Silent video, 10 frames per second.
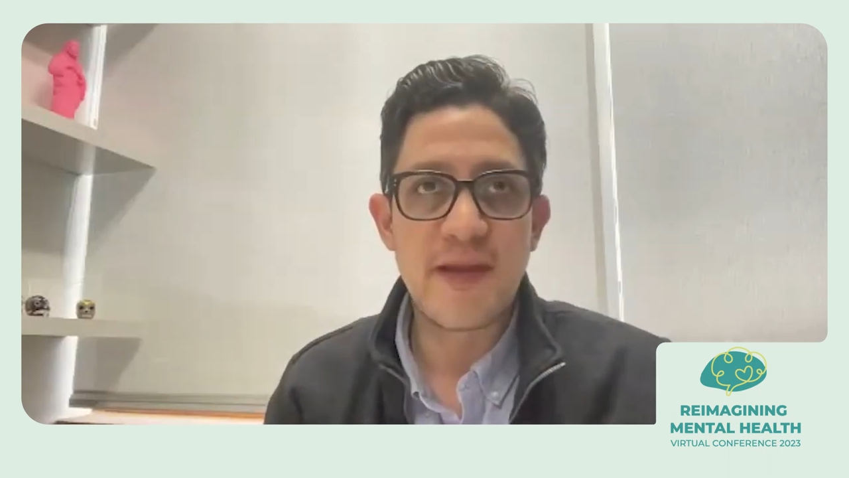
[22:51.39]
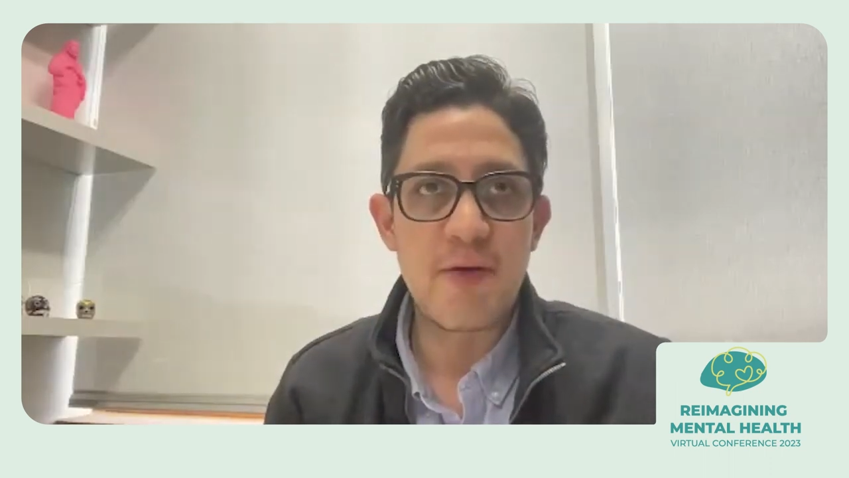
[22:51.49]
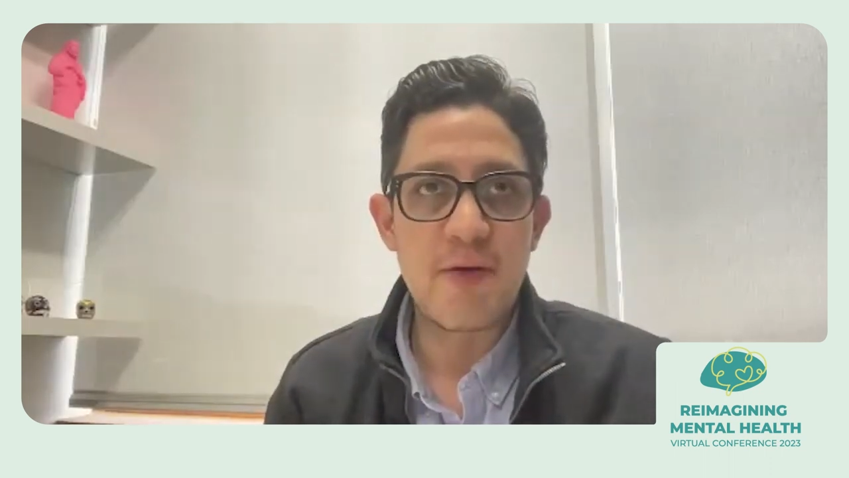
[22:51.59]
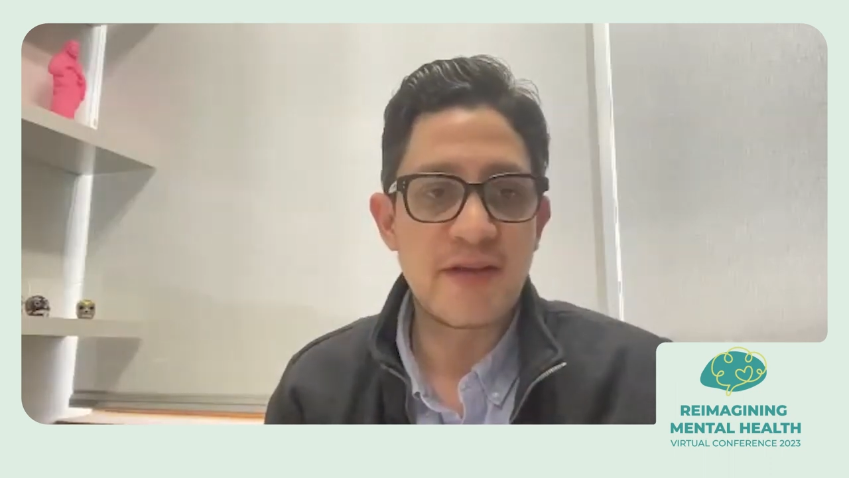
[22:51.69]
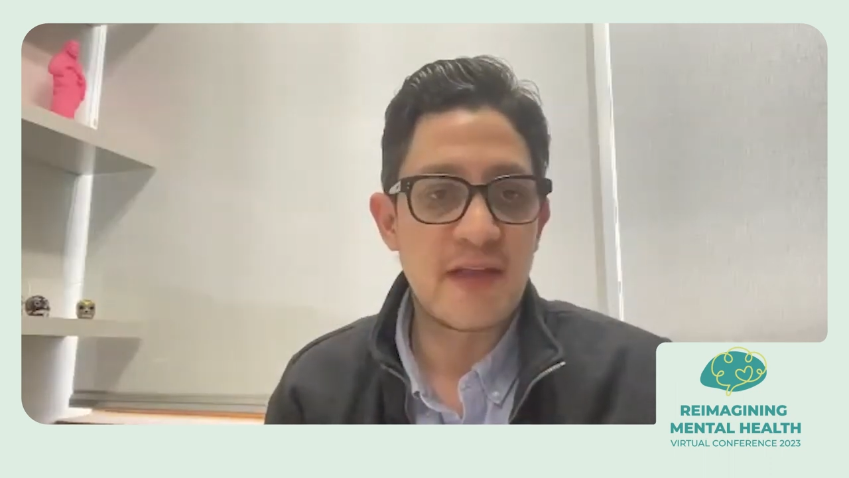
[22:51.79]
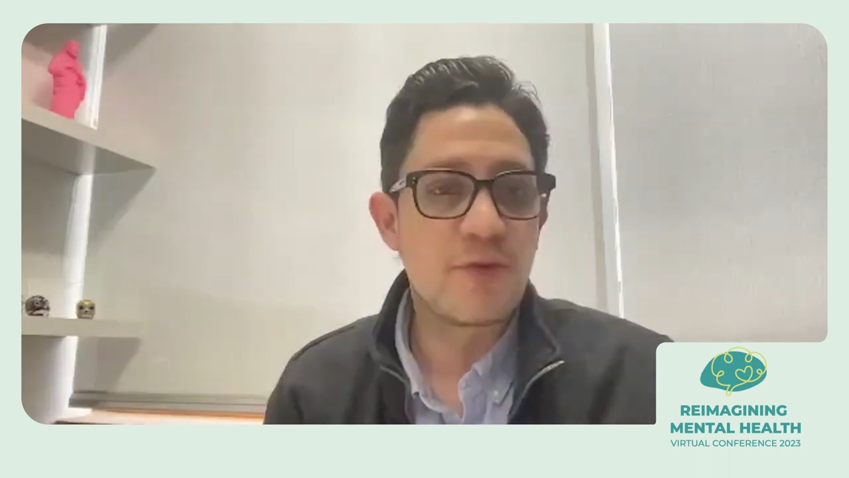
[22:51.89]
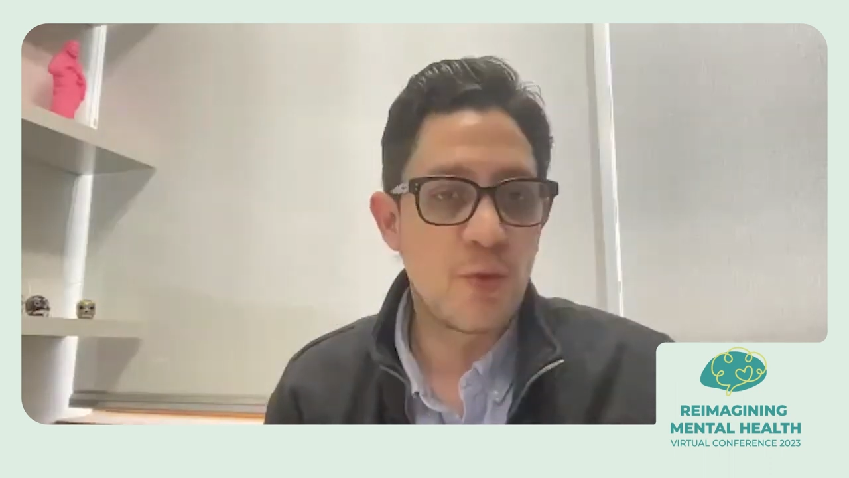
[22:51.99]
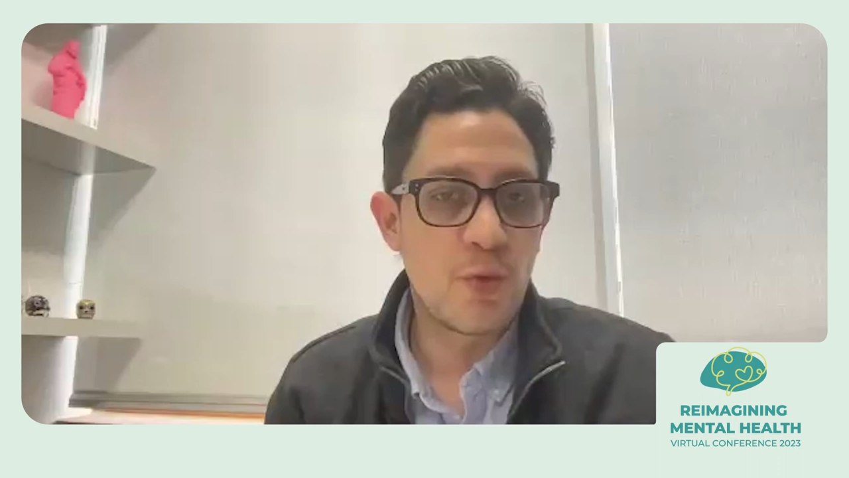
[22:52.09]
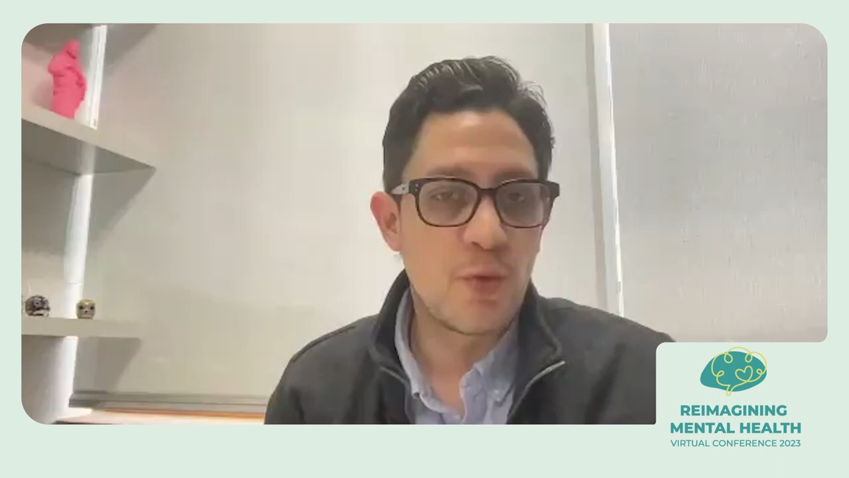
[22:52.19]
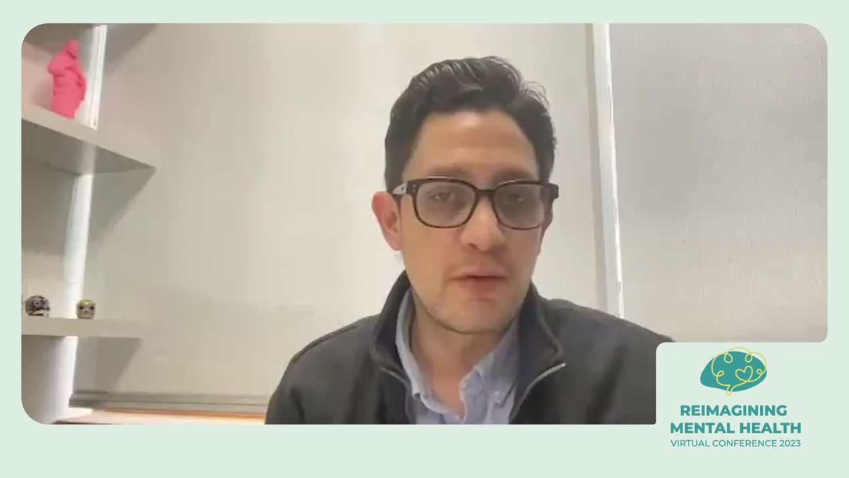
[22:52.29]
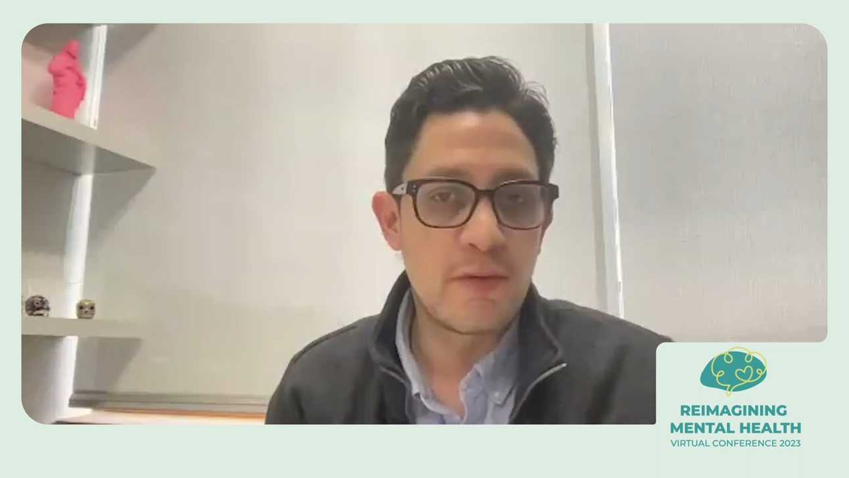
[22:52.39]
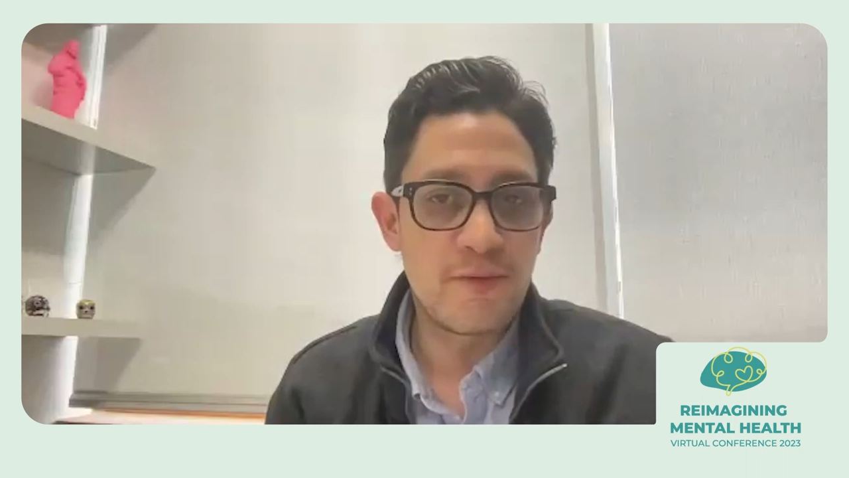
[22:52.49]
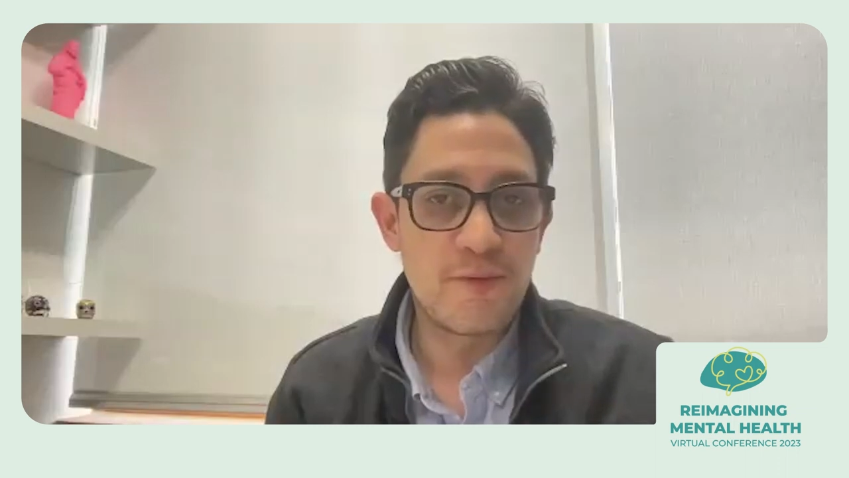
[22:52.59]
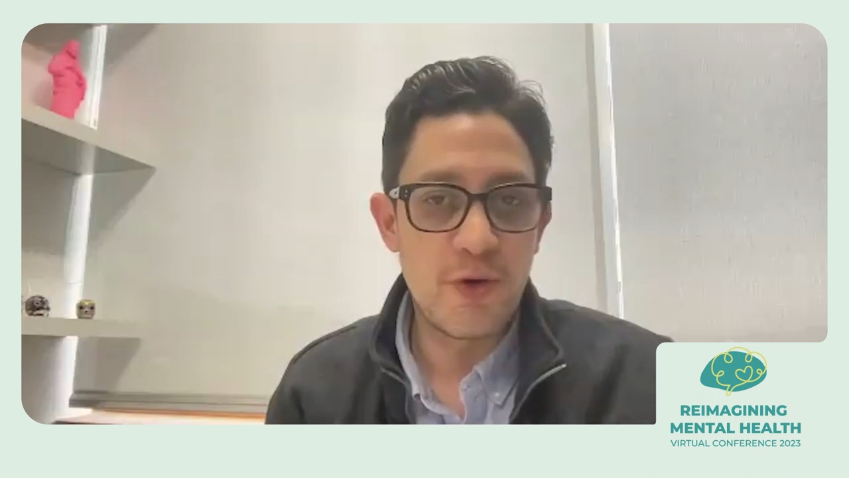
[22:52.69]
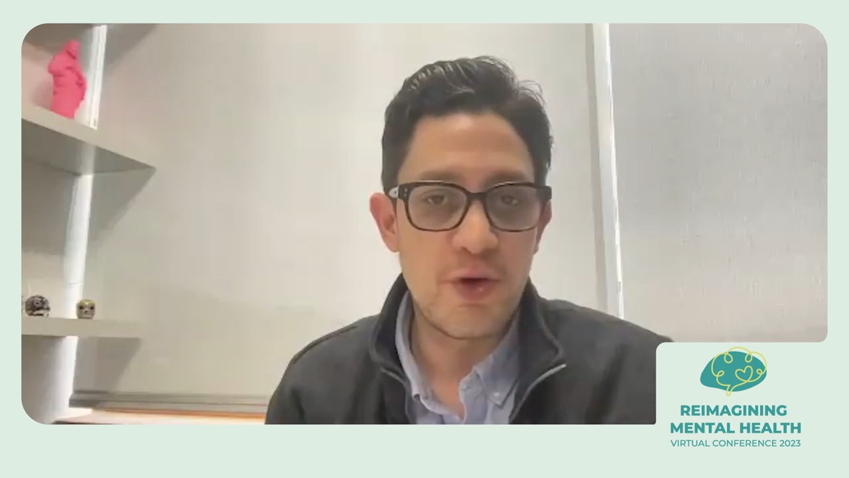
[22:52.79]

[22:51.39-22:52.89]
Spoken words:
of a narrative tool